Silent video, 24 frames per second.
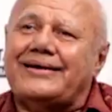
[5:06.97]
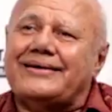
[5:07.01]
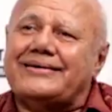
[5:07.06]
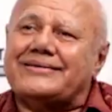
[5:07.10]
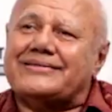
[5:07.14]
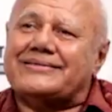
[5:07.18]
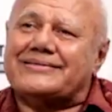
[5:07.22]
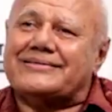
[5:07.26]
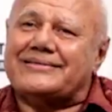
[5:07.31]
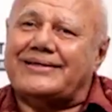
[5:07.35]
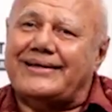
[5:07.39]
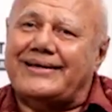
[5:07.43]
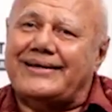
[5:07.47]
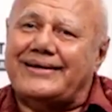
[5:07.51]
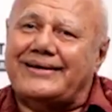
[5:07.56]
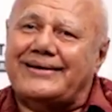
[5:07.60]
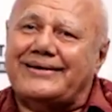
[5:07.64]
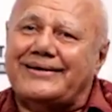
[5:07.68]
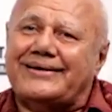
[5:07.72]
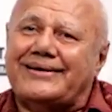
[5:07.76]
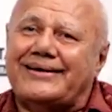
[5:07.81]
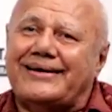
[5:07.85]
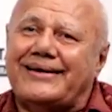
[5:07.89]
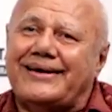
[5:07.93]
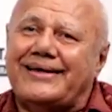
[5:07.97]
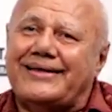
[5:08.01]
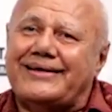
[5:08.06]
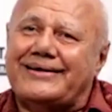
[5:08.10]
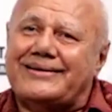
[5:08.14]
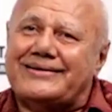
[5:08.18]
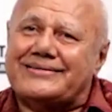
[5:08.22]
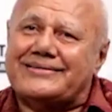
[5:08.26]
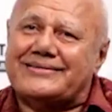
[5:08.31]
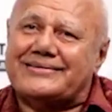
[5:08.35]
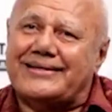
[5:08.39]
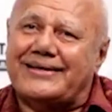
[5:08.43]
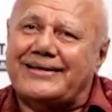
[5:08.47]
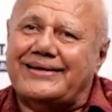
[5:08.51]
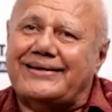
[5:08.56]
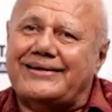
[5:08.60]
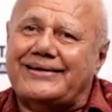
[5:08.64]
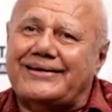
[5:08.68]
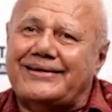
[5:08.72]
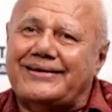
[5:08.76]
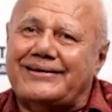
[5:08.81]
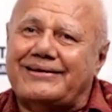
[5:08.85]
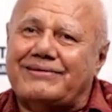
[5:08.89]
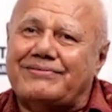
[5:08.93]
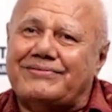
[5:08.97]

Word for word: understand. I understand,